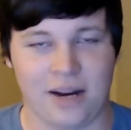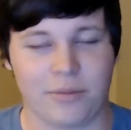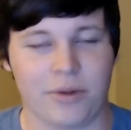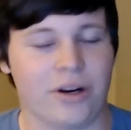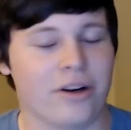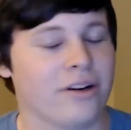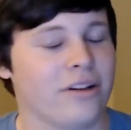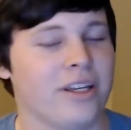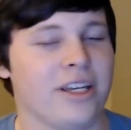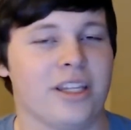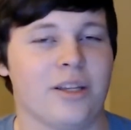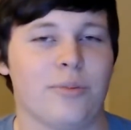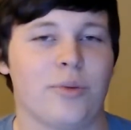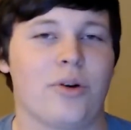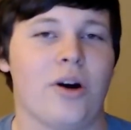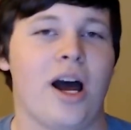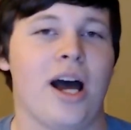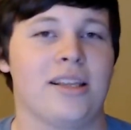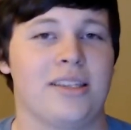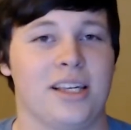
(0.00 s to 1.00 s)
I'm currently in the
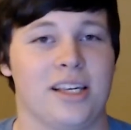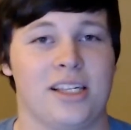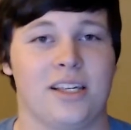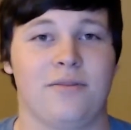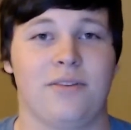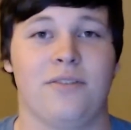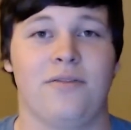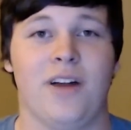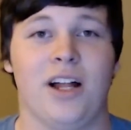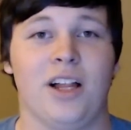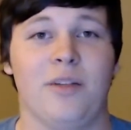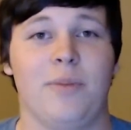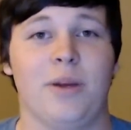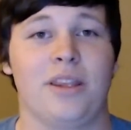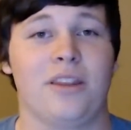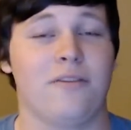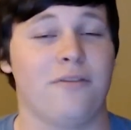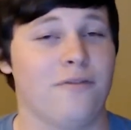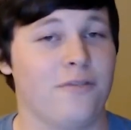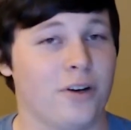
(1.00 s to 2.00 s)
process of
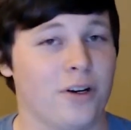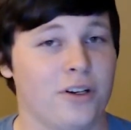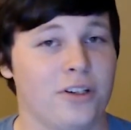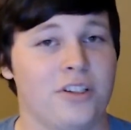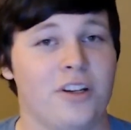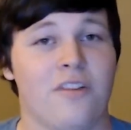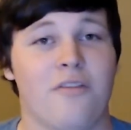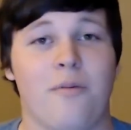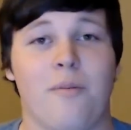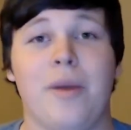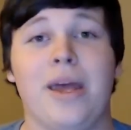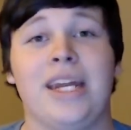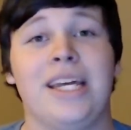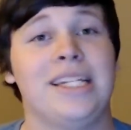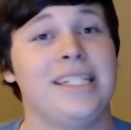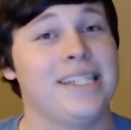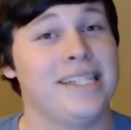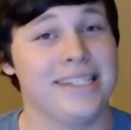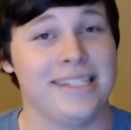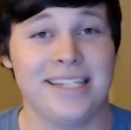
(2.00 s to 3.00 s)
developing the first of
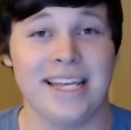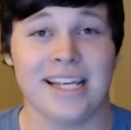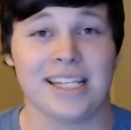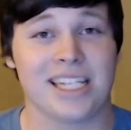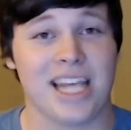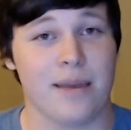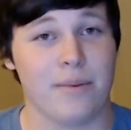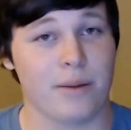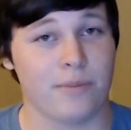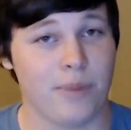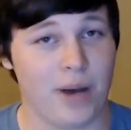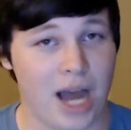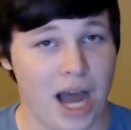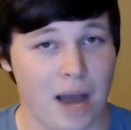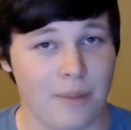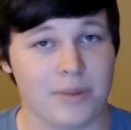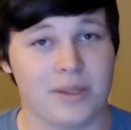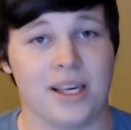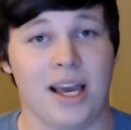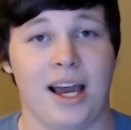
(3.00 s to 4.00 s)
many TCS Gaming
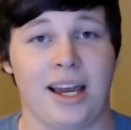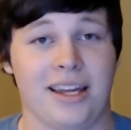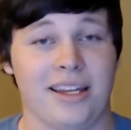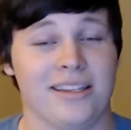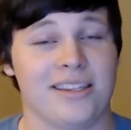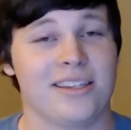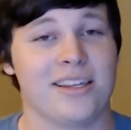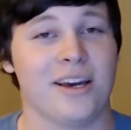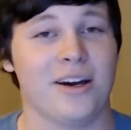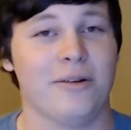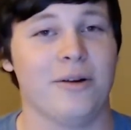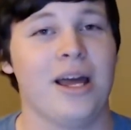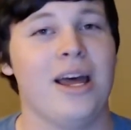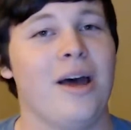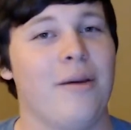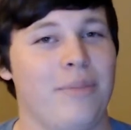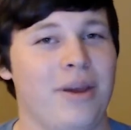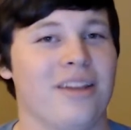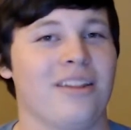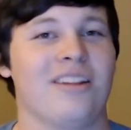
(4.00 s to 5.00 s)
pop sockets, so
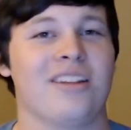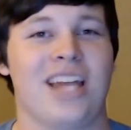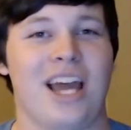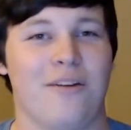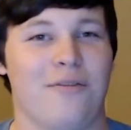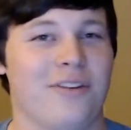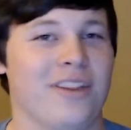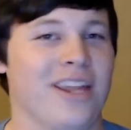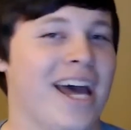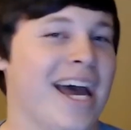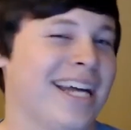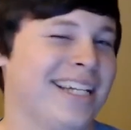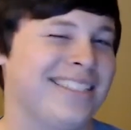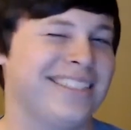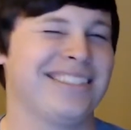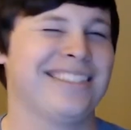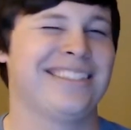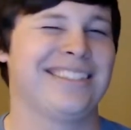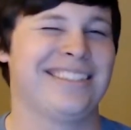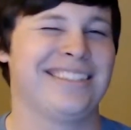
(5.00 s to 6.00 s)
be on the lookout for that.
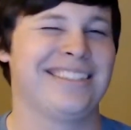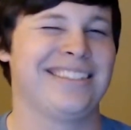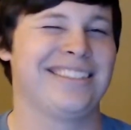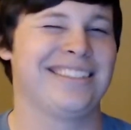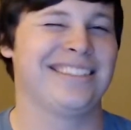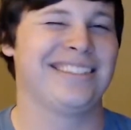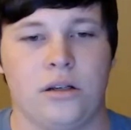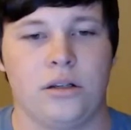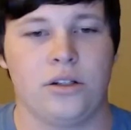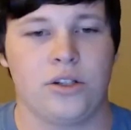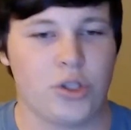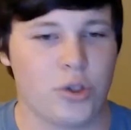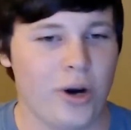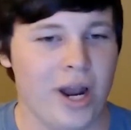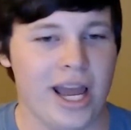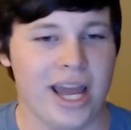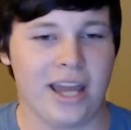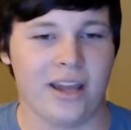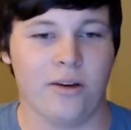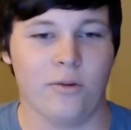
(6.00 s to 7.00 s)

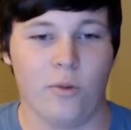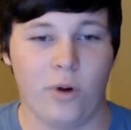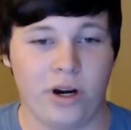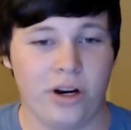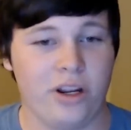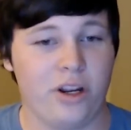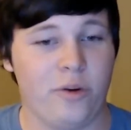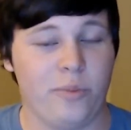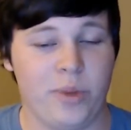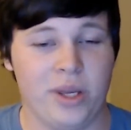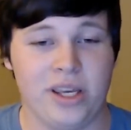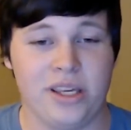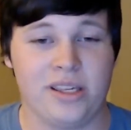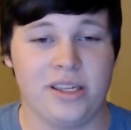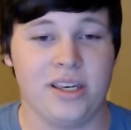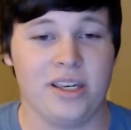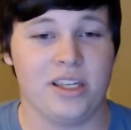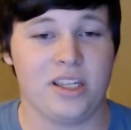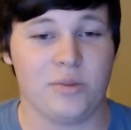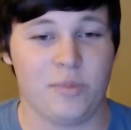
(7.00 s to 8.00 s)
Trey, what are your
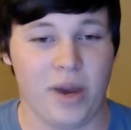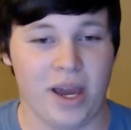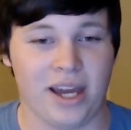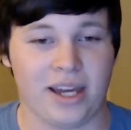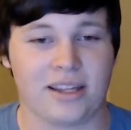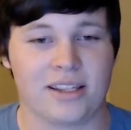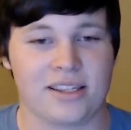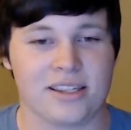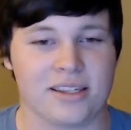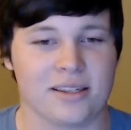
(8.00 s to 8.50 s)
PC specs?